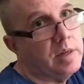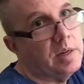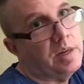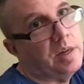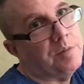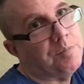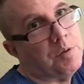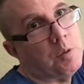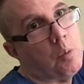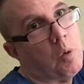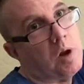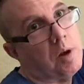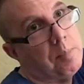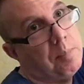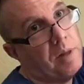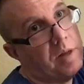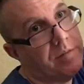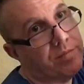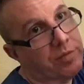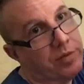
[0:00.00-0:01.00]
if you want to
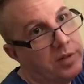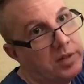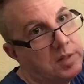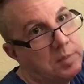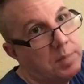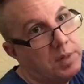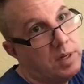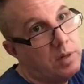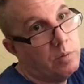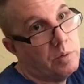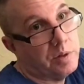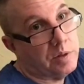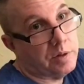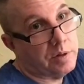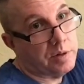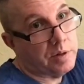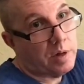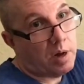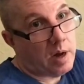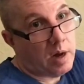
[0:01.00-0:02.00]
play frisbee with your
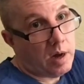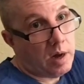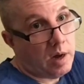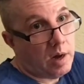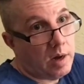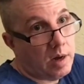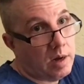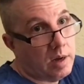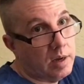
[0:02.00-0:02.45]
dog,